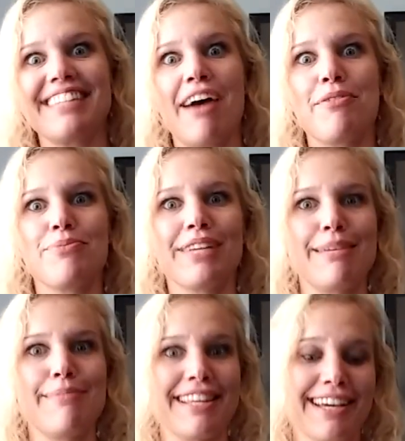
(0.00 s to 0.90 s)
that would
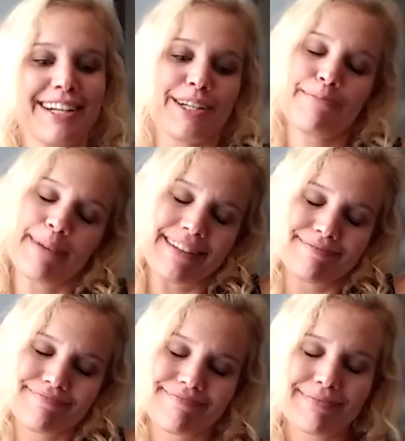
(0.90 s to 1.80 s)
really be the kicker,
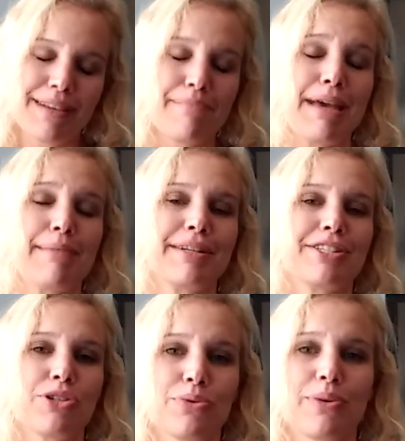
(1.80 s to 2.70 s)
but maybe
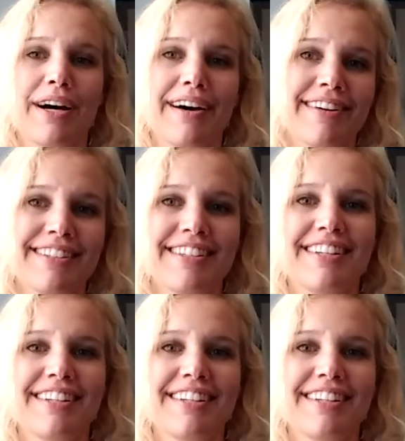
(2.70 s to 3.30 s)
to, uh,